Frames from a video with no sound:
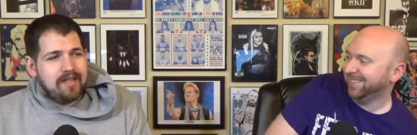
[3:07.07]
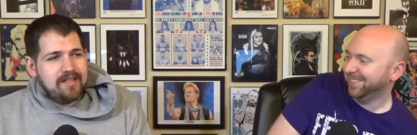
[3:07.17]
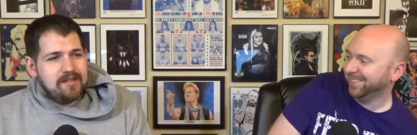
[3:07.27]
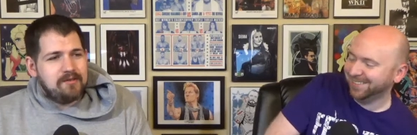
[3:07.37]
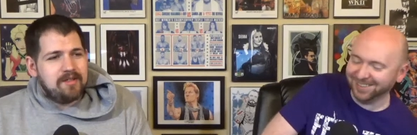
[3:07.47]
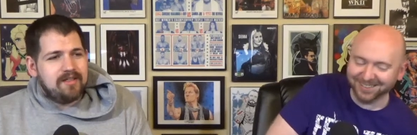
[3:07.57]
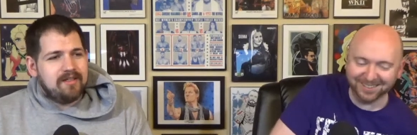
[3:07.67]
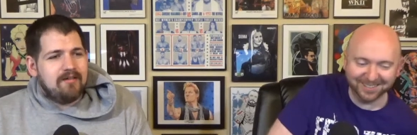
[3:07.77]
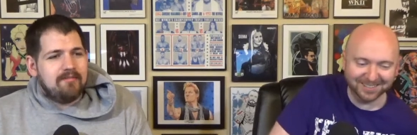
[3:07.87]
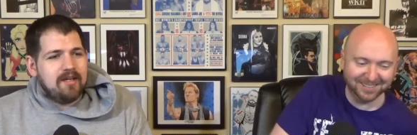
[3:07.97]
Speaker 1: into it,
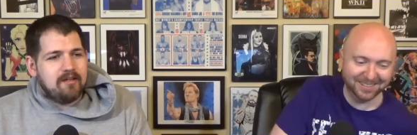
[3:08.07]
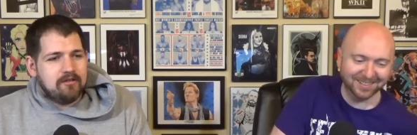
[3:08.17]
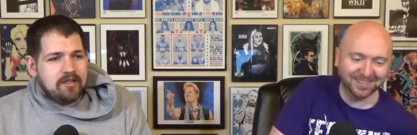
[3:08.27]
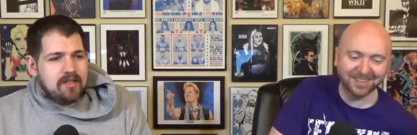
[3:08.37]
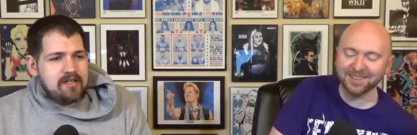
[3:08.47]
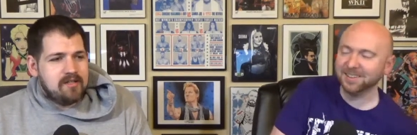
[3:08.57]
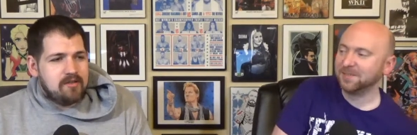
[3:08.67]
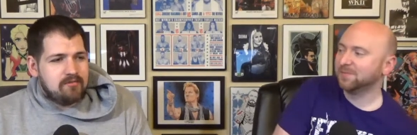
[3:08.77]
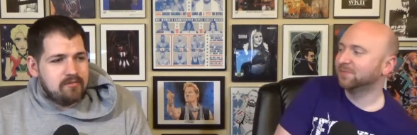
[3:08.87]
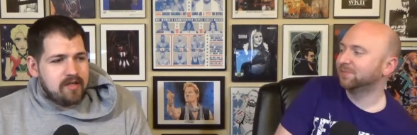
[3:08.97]
I'm like, okay, it's either
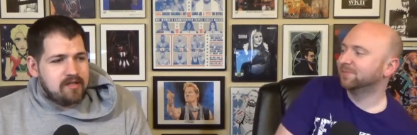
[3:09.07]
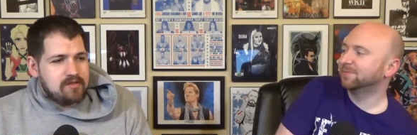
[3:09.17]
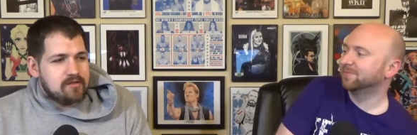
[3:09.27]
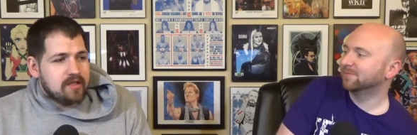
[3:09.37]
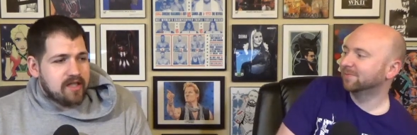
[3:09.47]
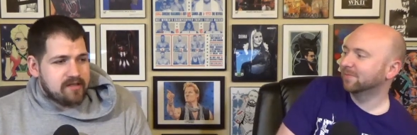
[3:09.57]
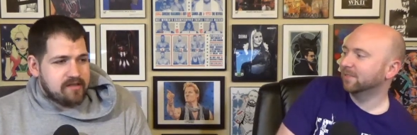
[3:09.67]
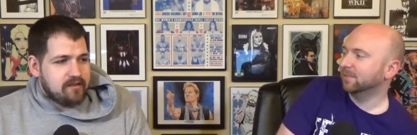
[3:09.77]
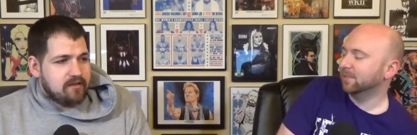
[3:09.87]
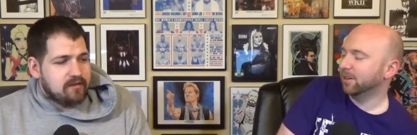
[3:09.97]
Reigns or
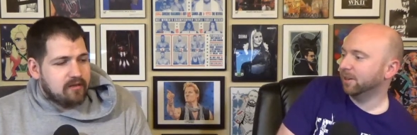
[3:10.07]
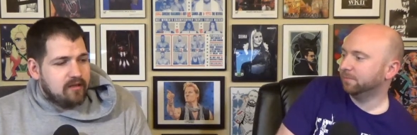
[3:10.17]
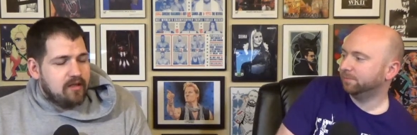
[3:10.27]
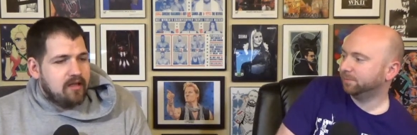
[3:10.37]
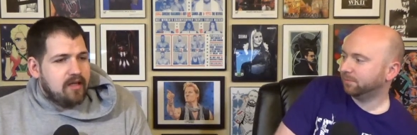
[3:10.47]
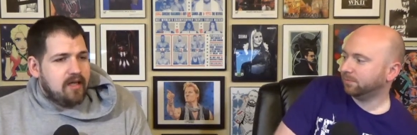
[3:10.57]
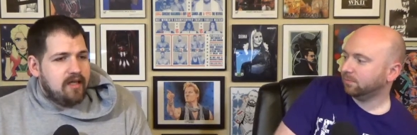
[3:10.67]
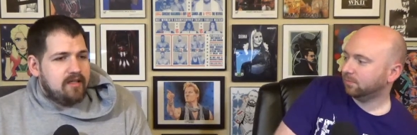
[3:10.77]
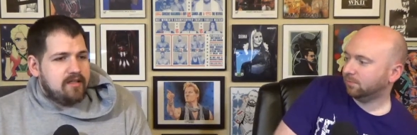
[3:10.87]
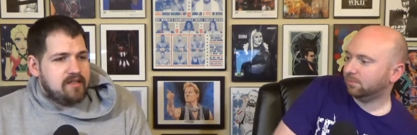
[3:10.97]
Lesnar. Yeah.
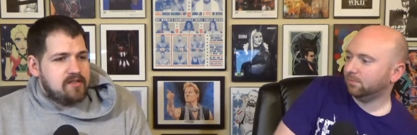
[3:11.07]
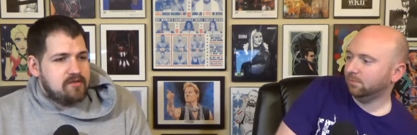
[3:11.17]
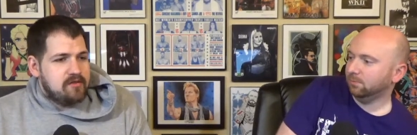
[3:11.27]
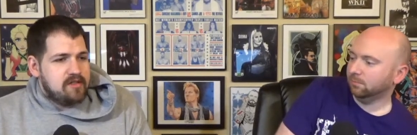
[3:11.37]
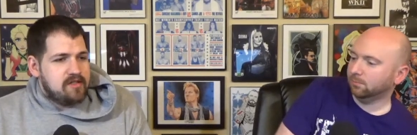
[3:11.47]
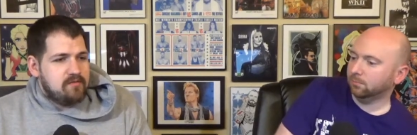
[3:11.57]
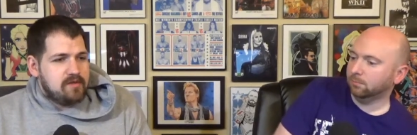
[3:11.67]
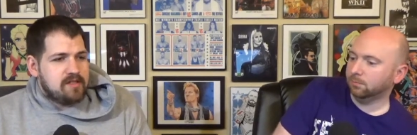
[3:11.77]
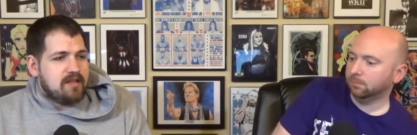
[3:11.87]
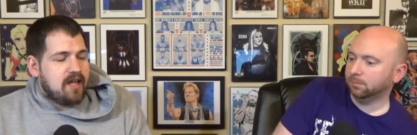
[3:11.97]
And as soon as it
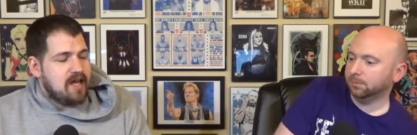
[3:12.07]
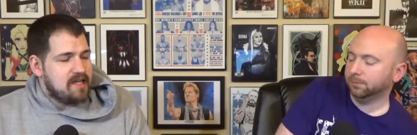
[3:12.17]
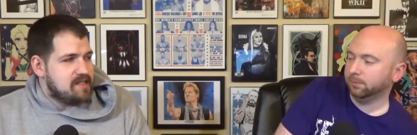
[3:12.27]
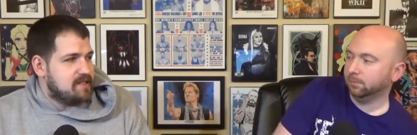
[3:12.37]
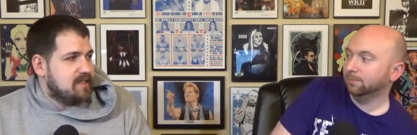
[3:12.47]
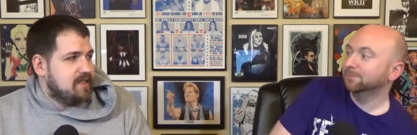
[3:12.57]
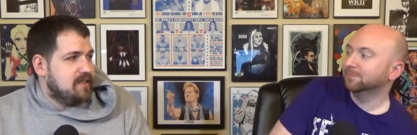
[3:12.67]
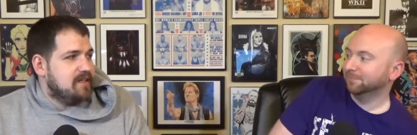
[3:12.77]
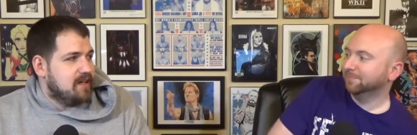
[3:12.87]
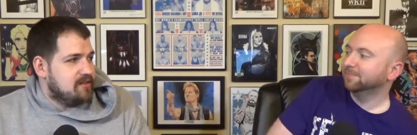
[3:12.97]
was Elias that he
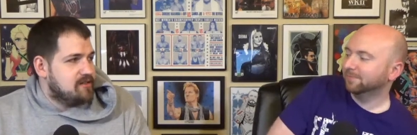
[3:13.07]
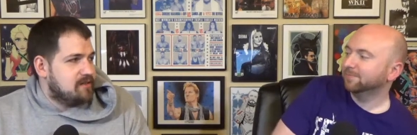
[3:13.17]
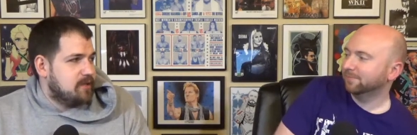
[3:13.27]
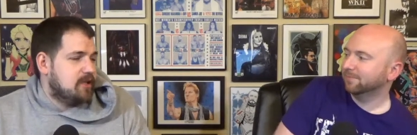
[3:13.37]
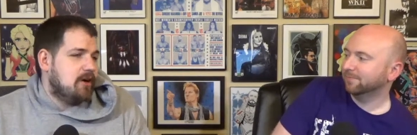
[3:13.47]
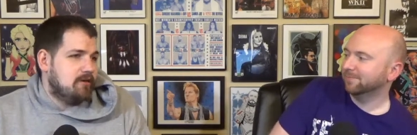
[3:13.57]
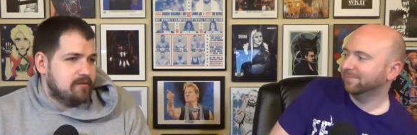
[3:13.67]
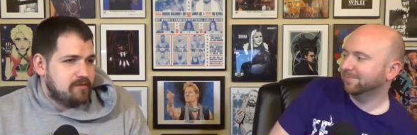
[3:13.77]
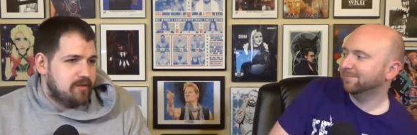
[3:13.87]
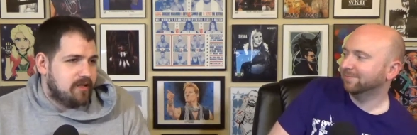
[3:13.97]
announced, I'm like, oh,
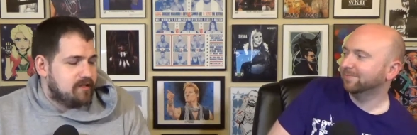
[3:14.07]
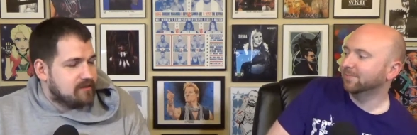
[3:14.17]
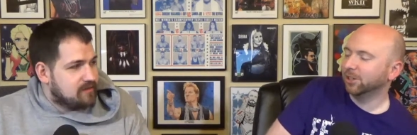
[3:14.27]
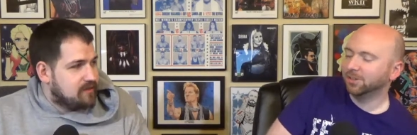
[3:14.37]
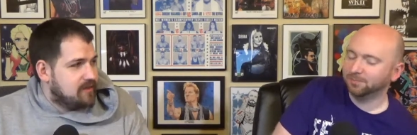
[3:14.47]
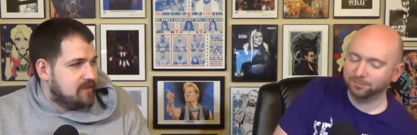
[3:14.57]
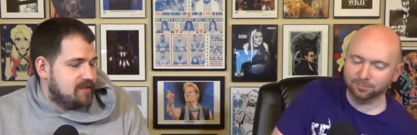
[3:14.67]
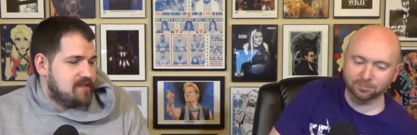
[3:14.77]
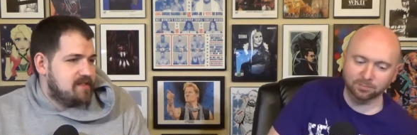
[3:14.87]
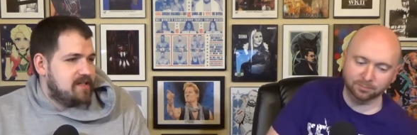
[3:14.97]
it's Reigns. Yeah.
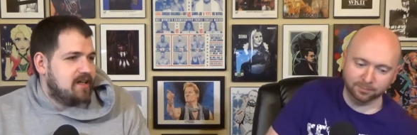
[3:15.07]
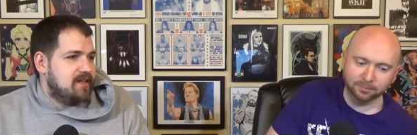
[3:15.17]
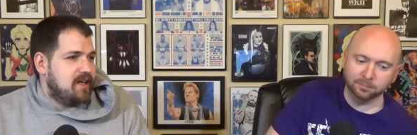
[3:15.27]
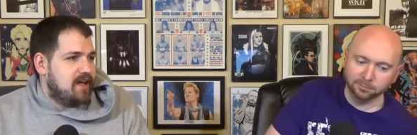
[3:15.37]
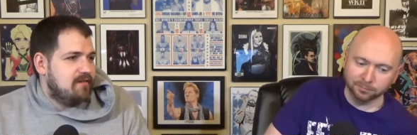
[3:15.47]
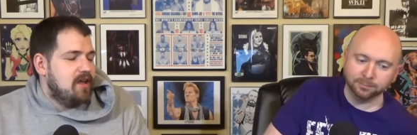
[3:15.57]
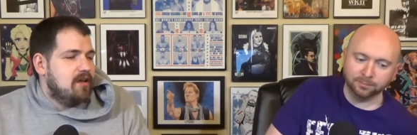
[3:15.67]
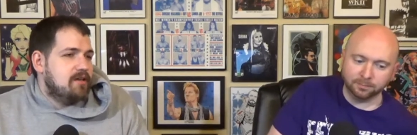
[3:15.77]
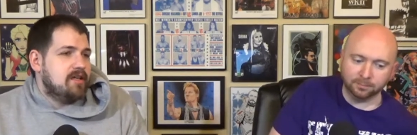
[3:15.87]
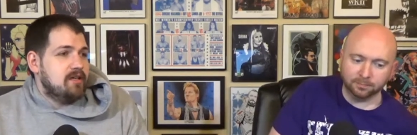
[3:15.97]
Because he's not going to have.
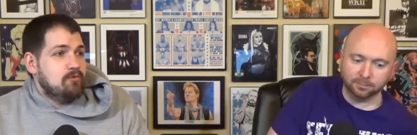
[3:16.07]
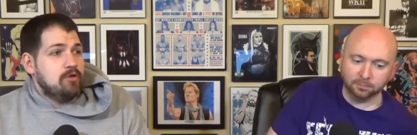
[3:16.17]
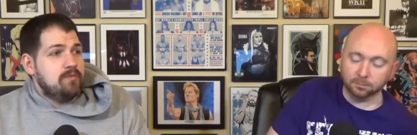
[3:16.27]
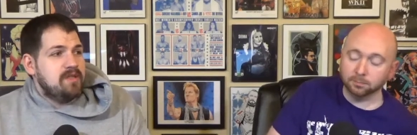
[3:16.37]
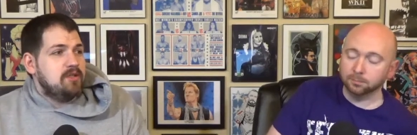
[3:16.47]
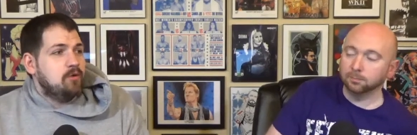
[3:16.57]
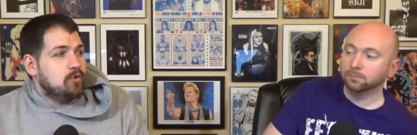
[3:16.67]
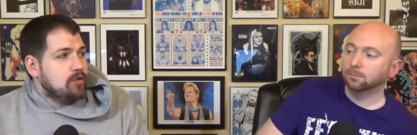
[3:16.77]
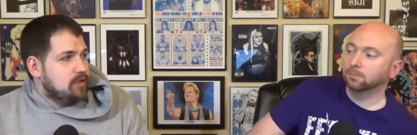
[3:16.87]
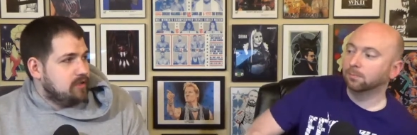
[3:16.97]
Like, it would be
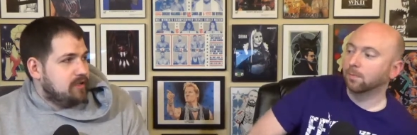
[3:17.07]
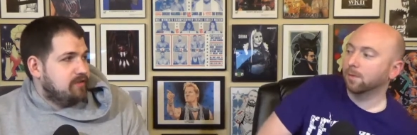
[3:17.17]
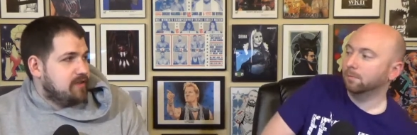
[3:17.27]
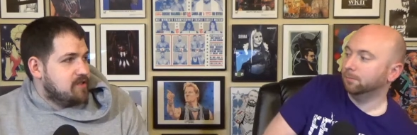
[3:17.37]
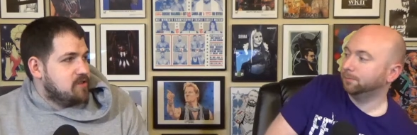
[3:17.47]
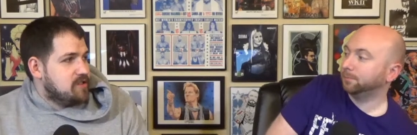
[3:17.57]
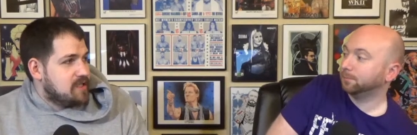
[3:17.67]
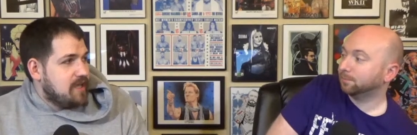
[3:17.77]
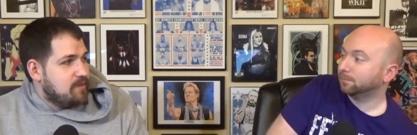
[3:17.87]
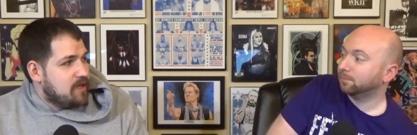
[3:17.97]
cool if Lesnar just
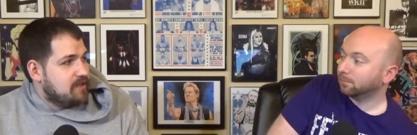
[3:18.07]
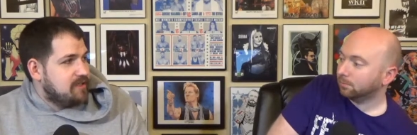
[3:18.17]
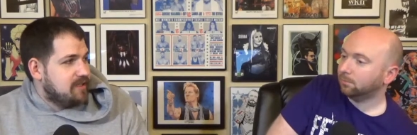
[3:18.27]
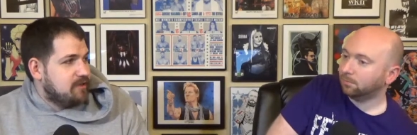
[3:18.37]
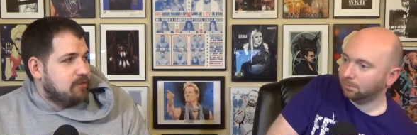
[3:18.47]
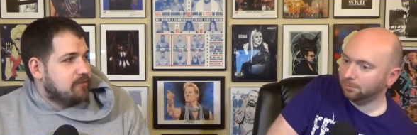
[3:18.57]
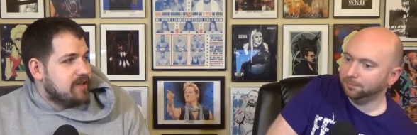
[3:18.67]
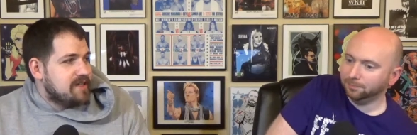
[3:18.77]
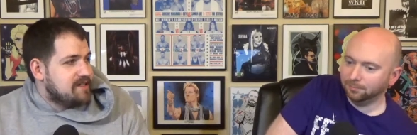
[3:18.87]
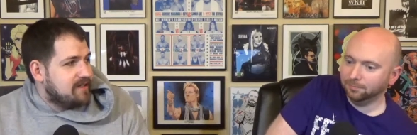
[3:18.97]
came out and did what
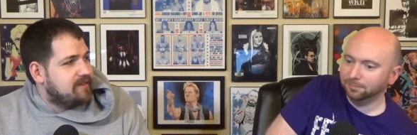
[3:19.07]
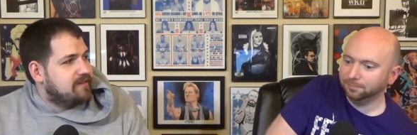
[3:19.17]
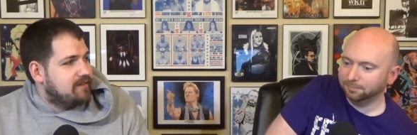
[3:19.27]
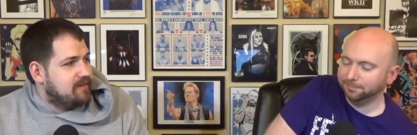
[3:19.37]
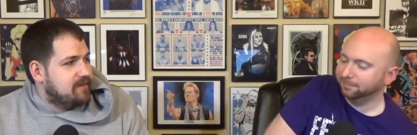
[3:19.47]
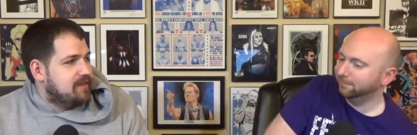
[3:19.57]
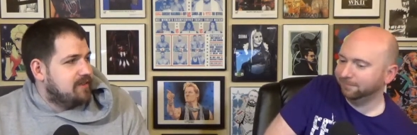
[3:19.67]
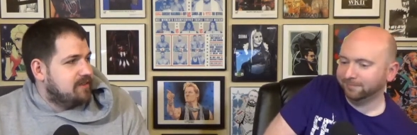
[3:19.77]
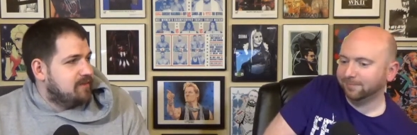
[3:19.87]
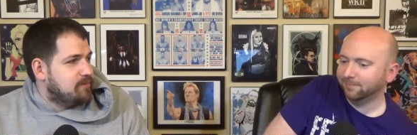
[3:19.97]
Reigns did.
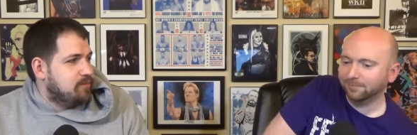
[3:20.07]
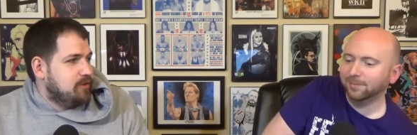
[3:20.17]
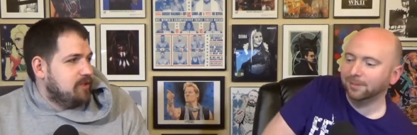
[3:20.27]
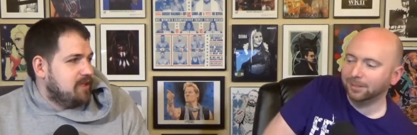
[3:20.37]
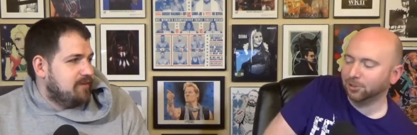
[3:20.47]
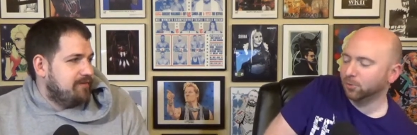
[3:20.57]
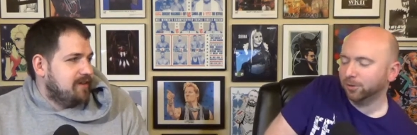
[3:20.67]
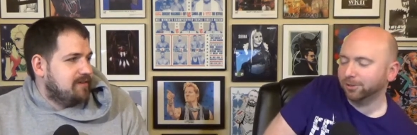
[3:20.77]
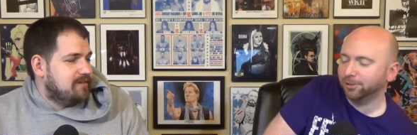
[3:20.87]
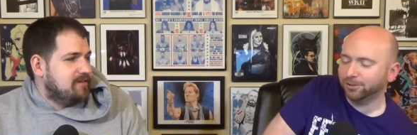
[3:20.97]
But I
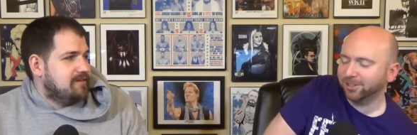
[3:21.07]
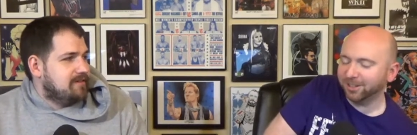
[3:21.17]
think. Tuesday